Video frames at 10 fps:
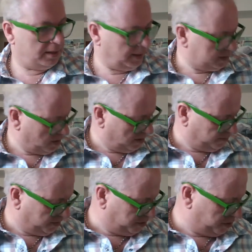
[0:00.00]
that's all
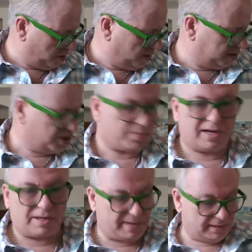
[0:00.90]
for the show. I just
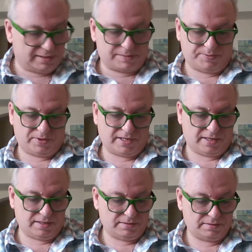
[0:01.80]
recommend this book
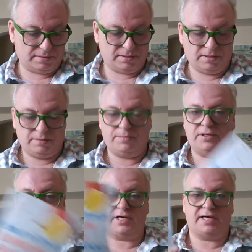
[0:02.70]
here by
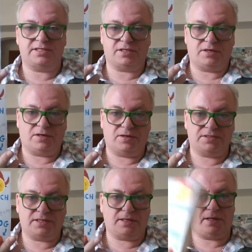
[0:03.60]
Chaz Arzel.